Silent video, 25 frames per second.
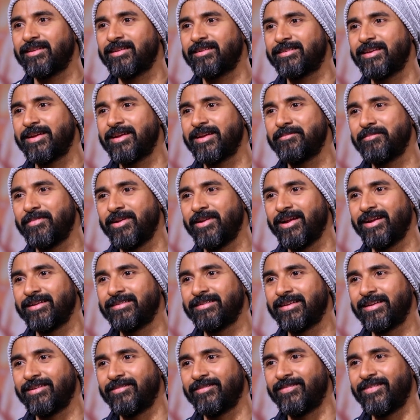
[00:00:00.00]
the same day
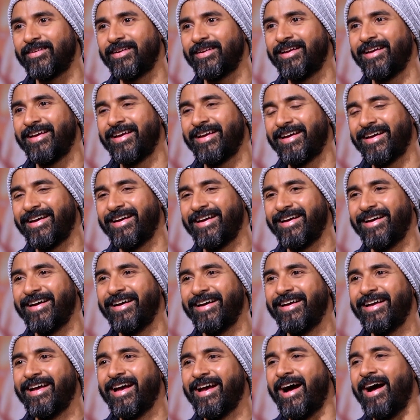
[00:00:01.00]
itself. Yeah.
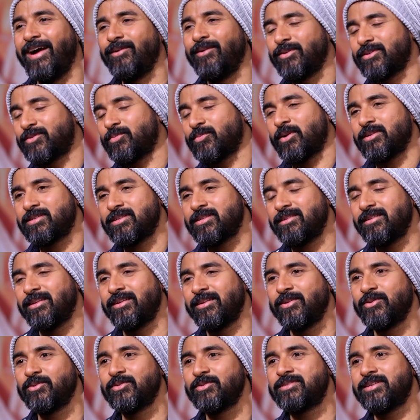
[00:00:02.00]
I was watching the
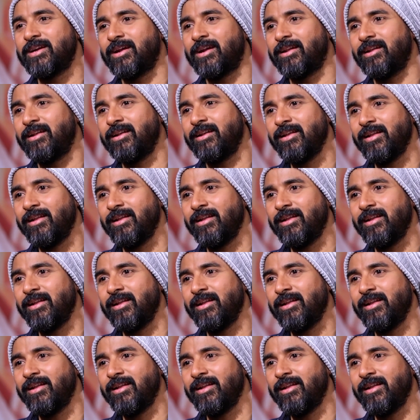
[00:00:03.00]
news channel.